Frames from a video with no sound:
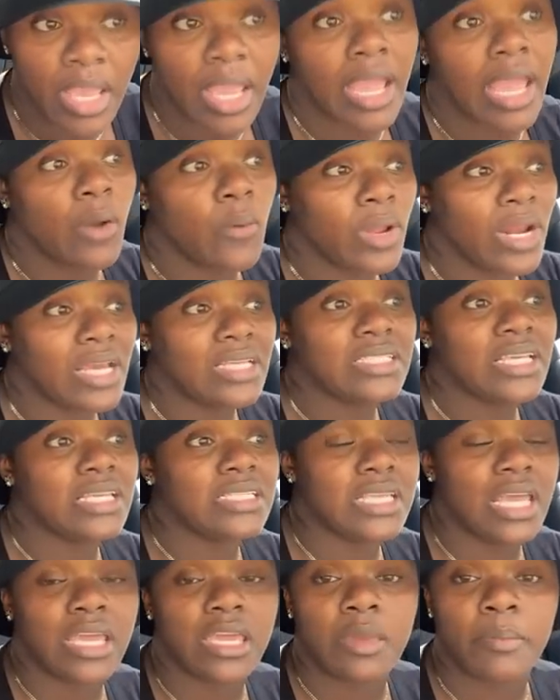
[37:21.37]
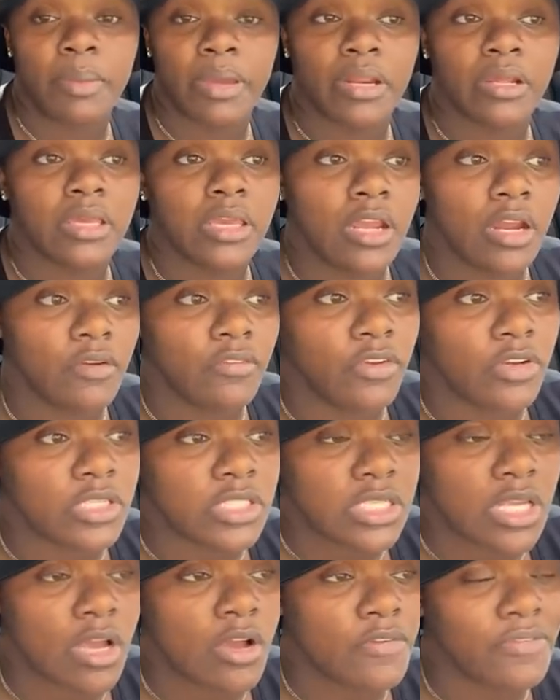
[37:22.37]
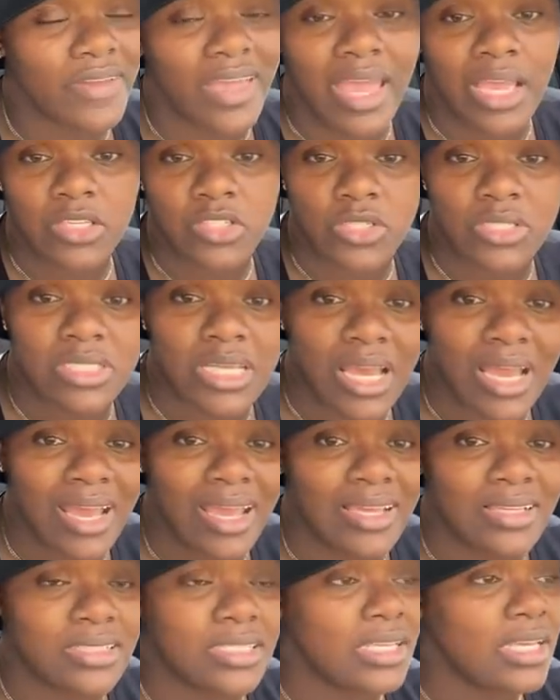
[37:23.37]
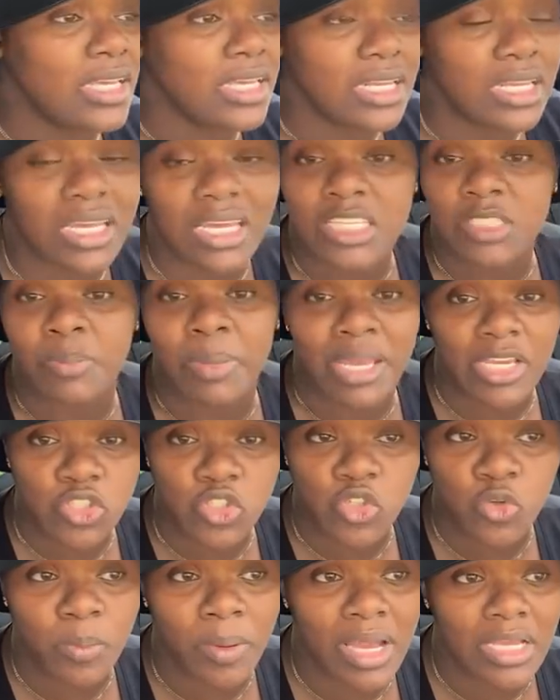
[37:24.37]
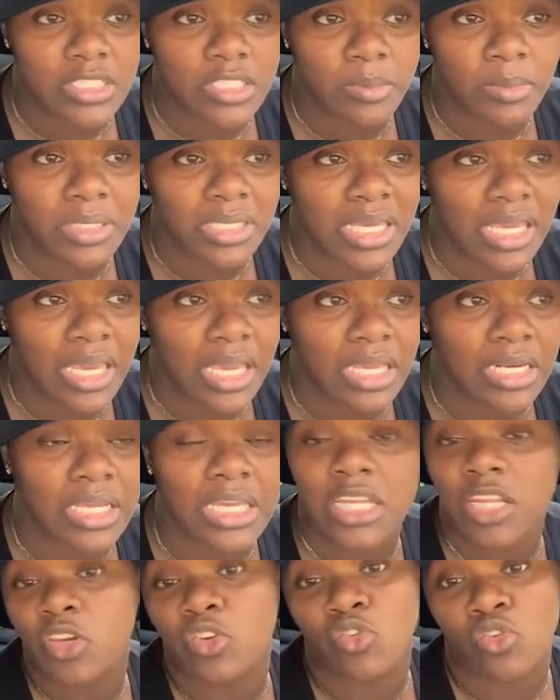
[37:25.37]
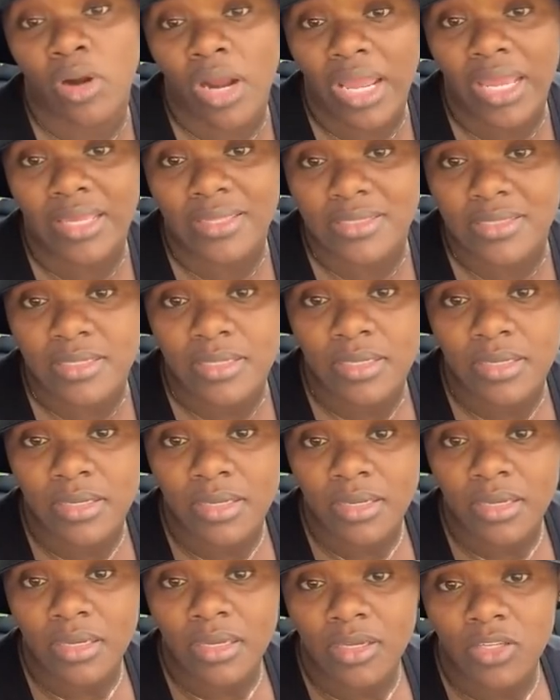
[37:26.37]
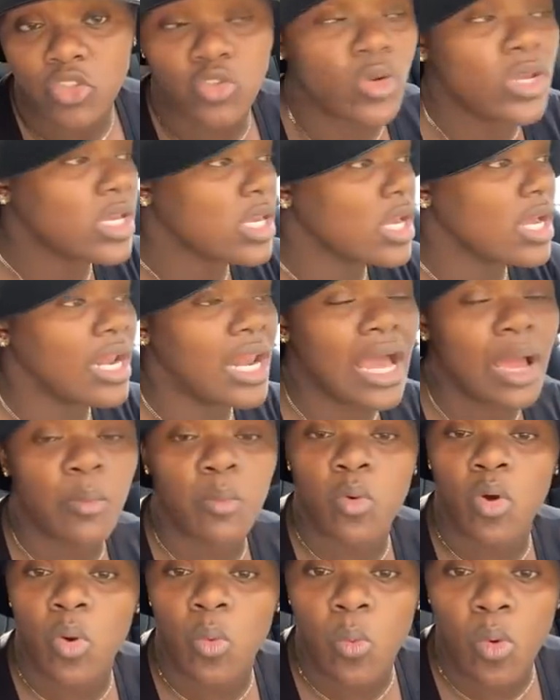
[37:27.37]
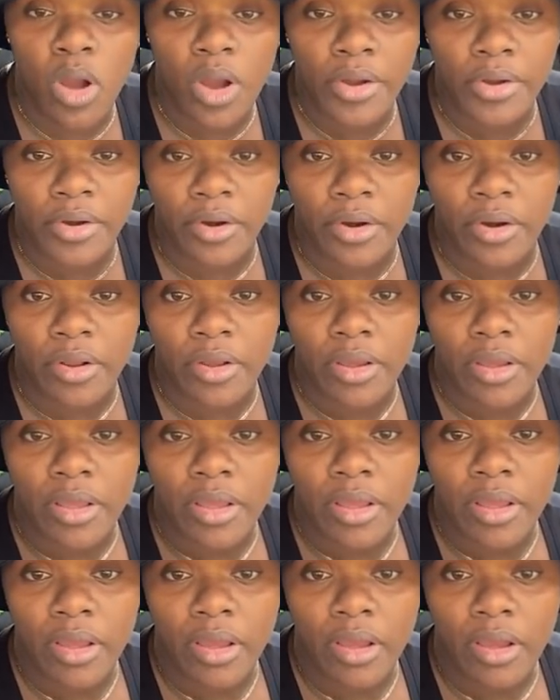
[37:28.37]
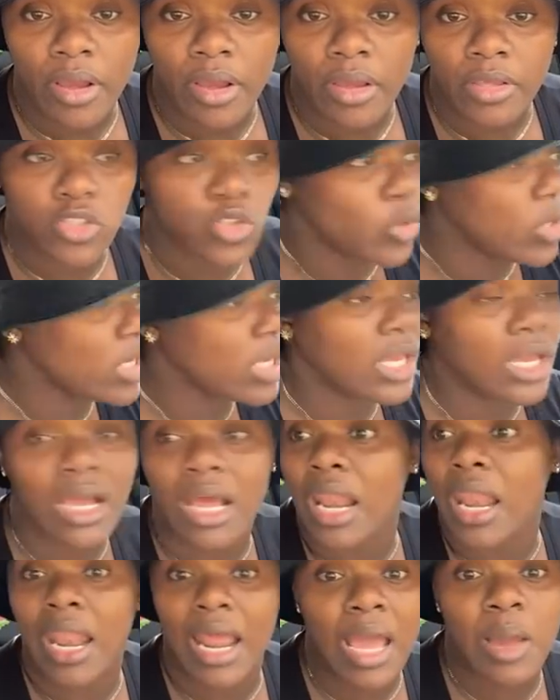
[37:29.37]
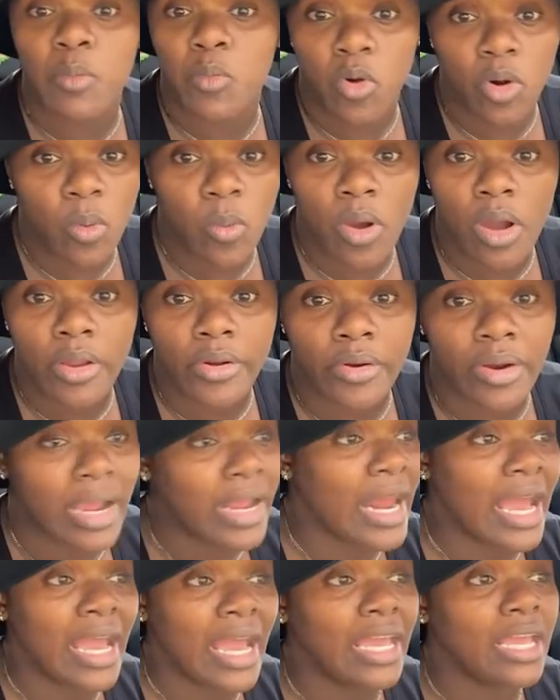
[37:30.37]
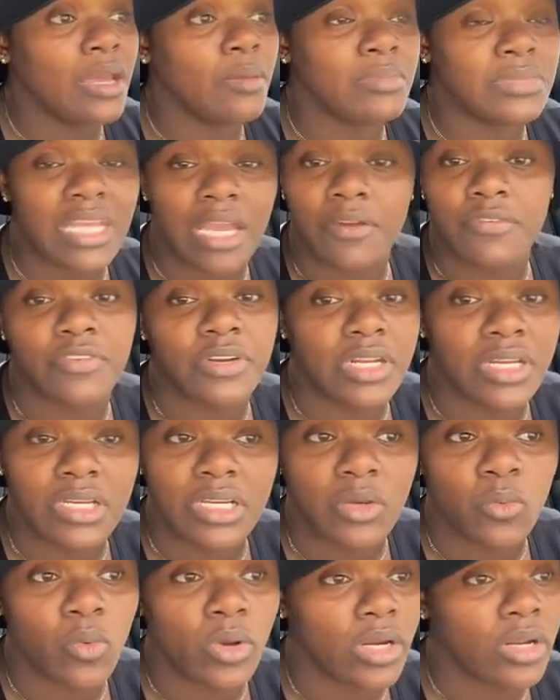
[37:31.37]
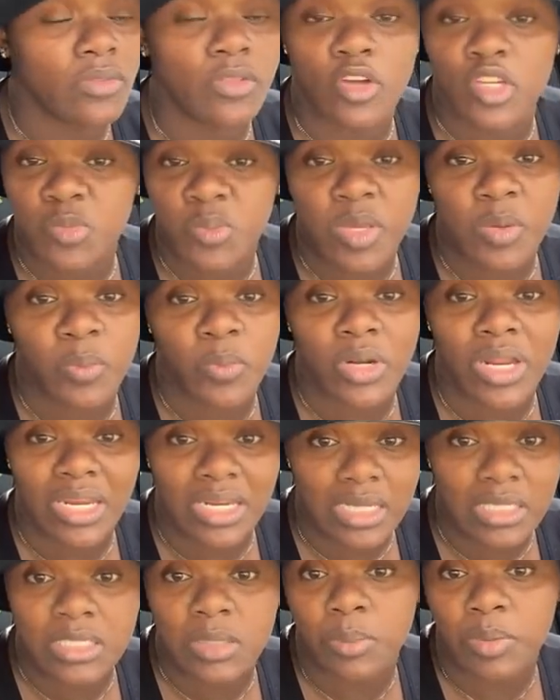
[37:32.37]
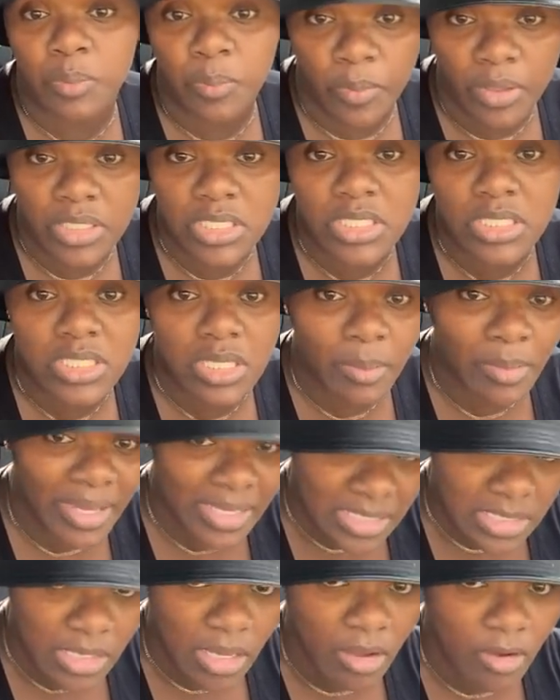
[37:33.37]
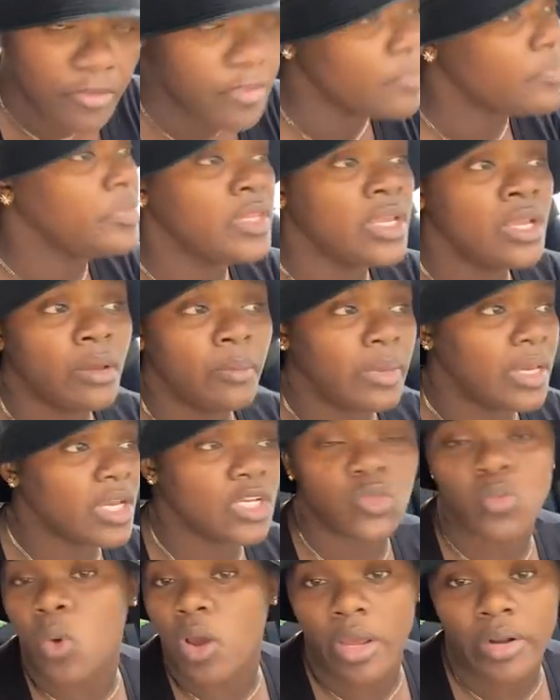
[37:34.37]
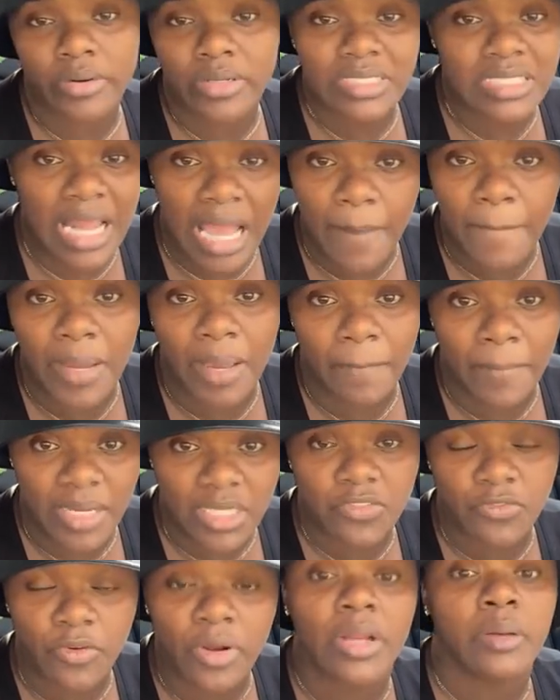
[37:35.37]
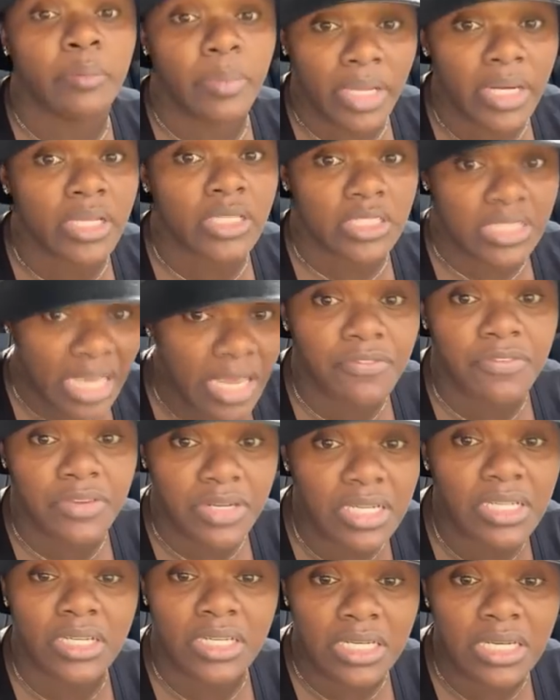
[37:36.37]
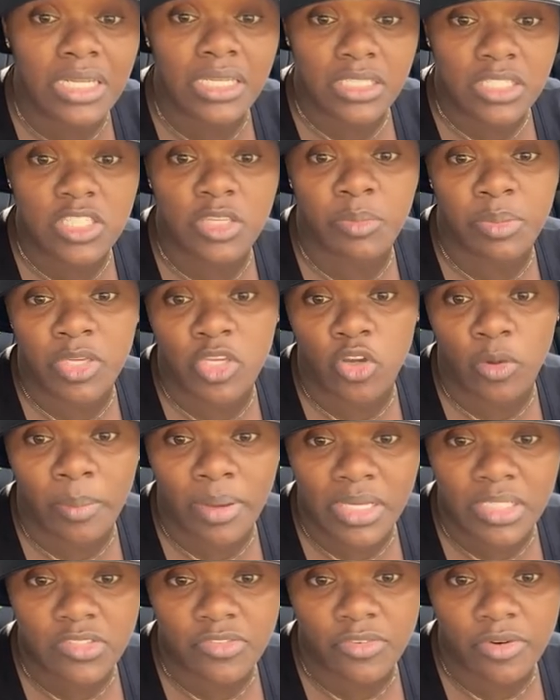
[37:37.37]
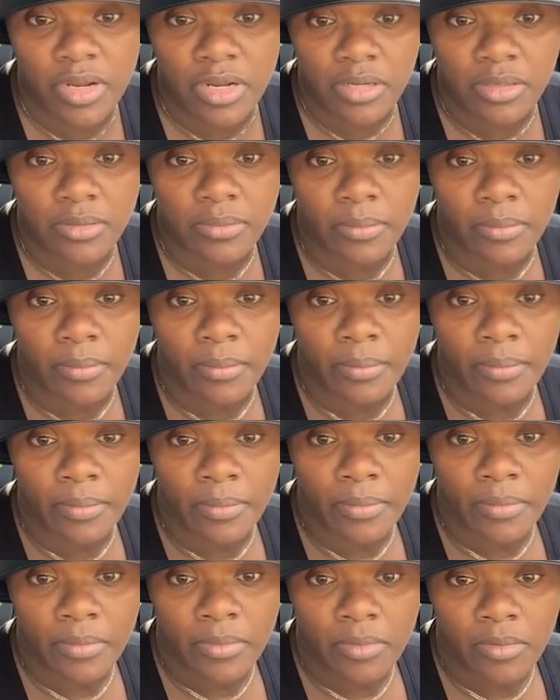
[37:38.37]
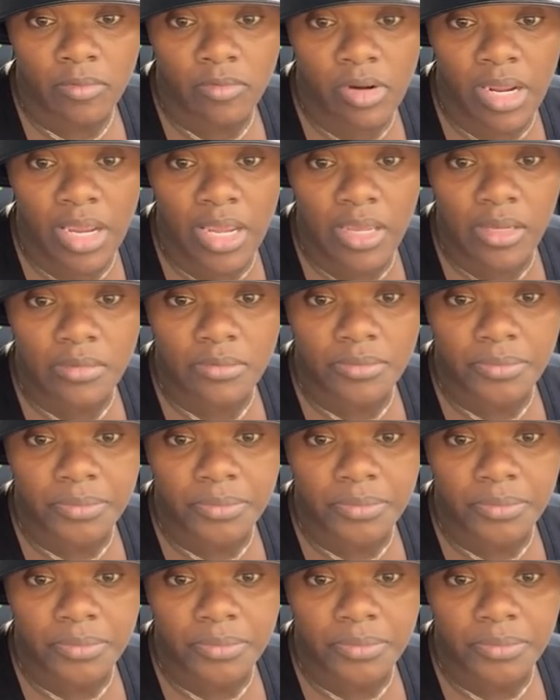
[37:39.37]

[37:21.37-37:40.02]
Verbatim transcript: And when I say taking better care of yourself, exercise, eating as best you possibly can, eating right, drinking a lot more water, drinking a lot more water. And I am definitely one of those people that needs to be preaching to myself because water is not my best friend, but it definitely needs to be your best friend, right?